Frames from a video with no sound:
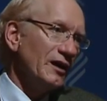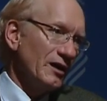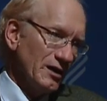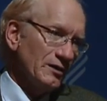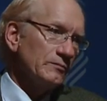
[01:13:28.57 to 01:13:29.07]

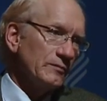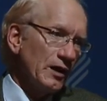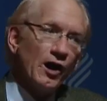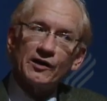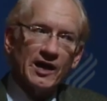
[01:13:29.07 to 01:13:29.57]
uh,
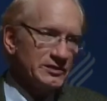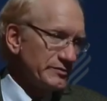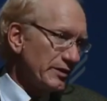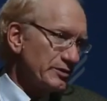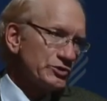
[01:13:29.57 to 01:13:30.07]
all kinds
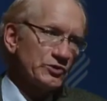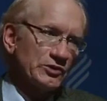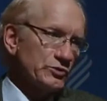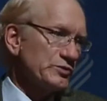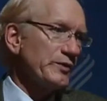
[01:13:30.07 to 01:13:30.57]
of other
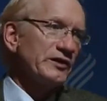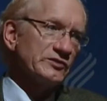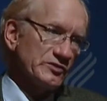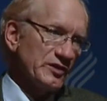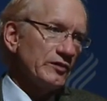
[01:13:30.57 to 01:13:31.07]
stress
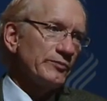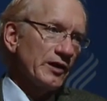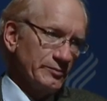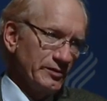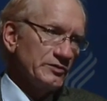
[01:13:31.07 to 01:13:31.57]
responses that are
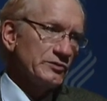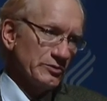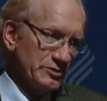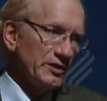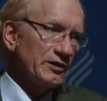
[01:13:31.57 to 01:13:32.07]
probably
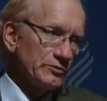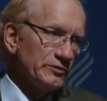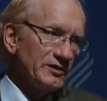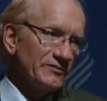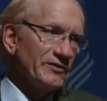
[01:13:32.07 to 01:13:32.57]

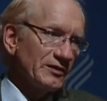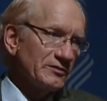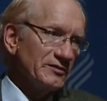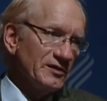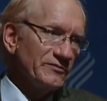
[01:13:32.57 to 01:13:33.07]
associated with the
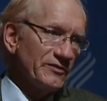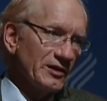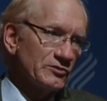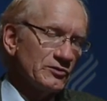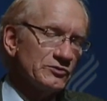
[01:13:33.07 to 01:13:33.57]
effect of the
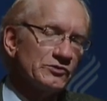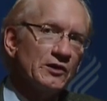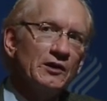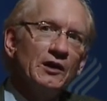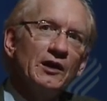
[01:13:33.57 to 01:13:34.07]
effectors.
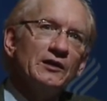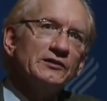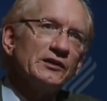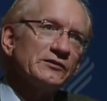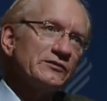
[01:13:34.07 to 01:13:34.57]

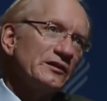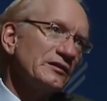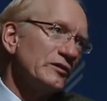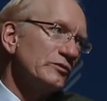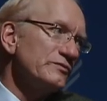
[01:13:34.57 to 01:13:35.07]
The other
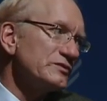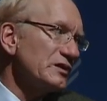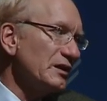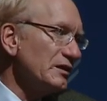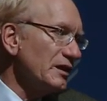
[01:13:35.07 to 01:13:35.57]
thing that we've
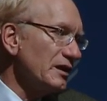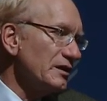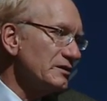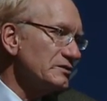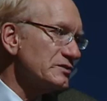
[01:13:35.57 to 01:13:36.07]
seen
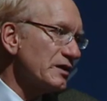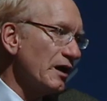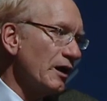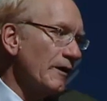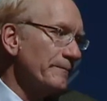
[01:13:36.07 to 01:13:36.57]
is,
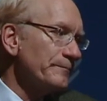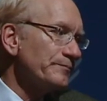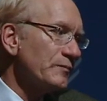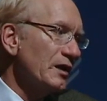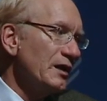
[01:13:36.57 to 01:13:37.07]
um,
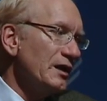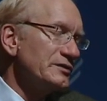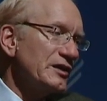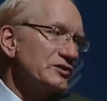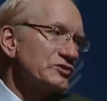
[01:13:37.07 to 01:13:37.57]

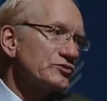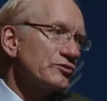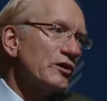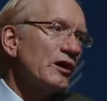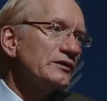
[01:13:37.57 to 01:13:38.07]
is a
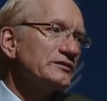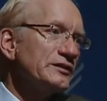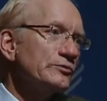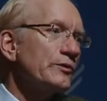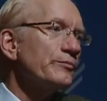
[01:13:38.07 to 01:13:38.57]
strong
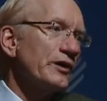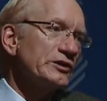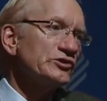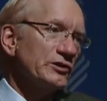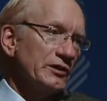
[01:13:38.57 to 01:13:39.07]

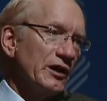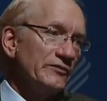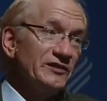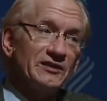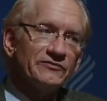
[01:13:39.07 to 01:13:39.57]
de-repression
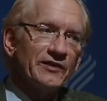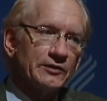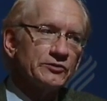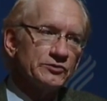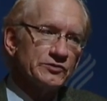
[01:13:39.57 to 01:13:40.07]
of the
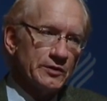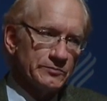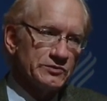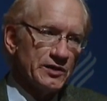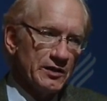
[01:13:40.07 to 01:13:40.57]
effectors
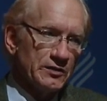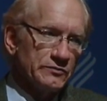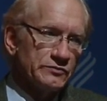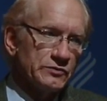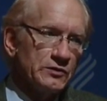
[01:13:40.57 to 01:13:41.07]

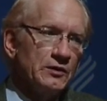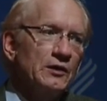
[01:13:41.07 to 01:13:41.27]
themselves.